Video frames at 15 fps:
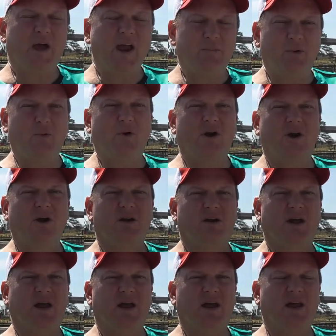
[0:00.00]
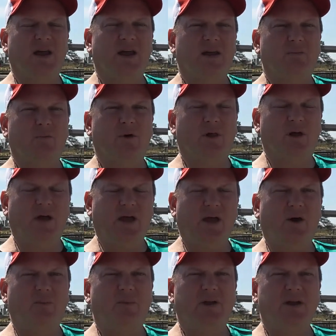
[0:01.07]
paperwork and will
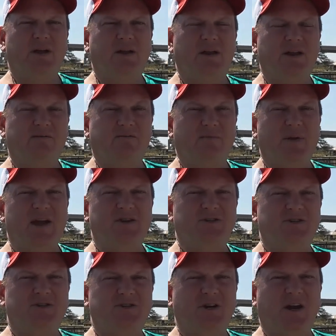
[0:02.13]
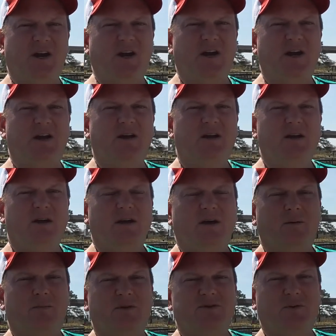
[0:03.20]
help in information sharing
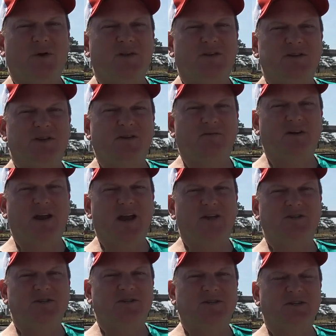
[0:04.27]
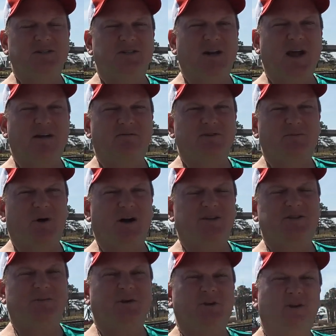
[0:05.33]
between the different agencies that have
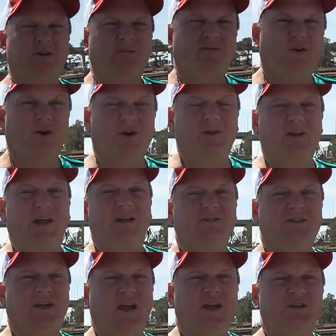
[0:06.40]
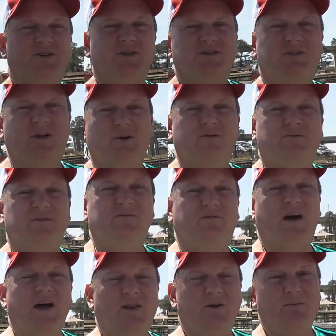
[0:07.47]
responsibility for early education. So if you
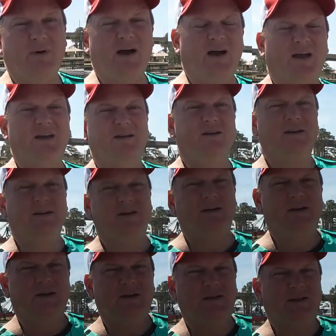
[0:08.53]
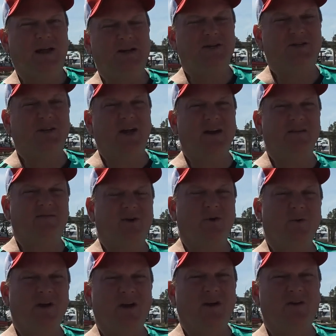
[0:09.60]
followed my legislative
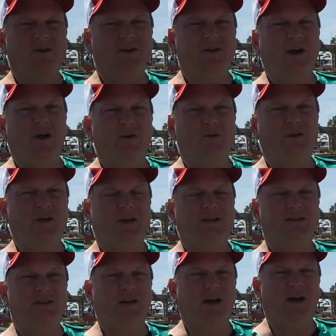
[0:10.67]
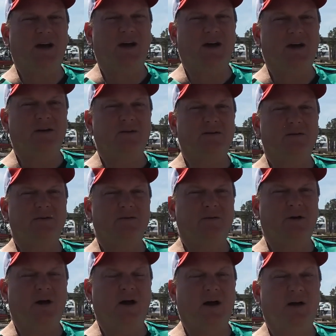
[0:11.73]
career, you know that
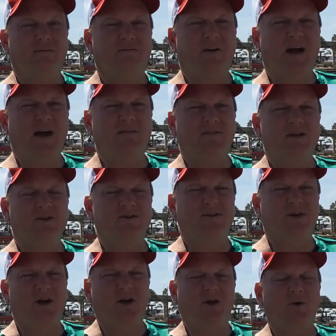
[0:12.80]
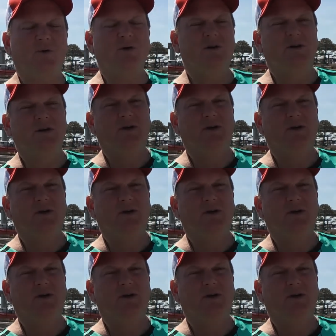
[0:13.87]
5 years ago,